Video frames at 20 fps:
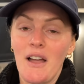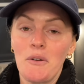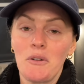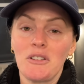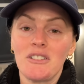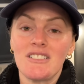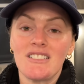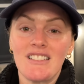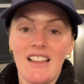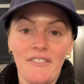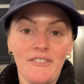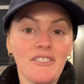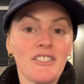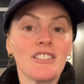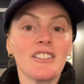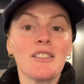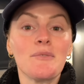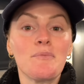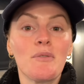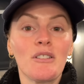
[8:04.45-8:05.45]
I will
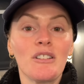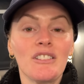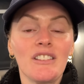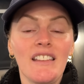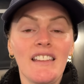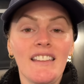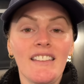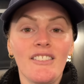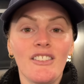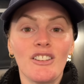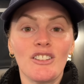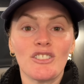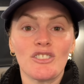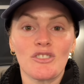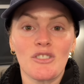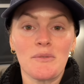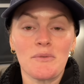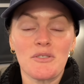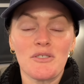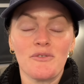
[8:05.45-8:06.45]
definitely put a link in the
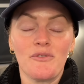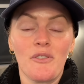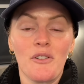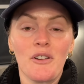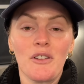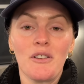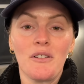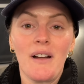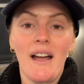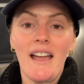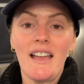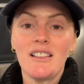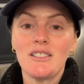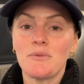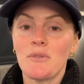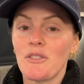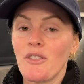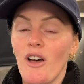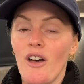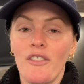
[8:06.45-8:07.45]
description for you guys
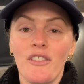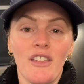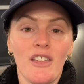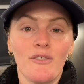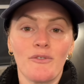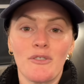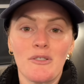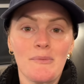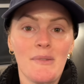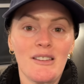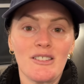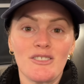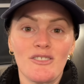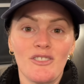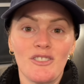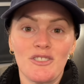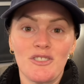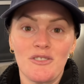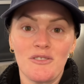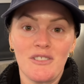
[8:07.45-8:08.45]
with all the information
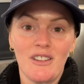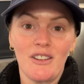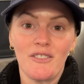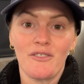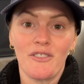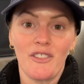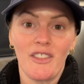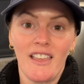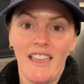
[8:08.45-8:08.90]
that you need for the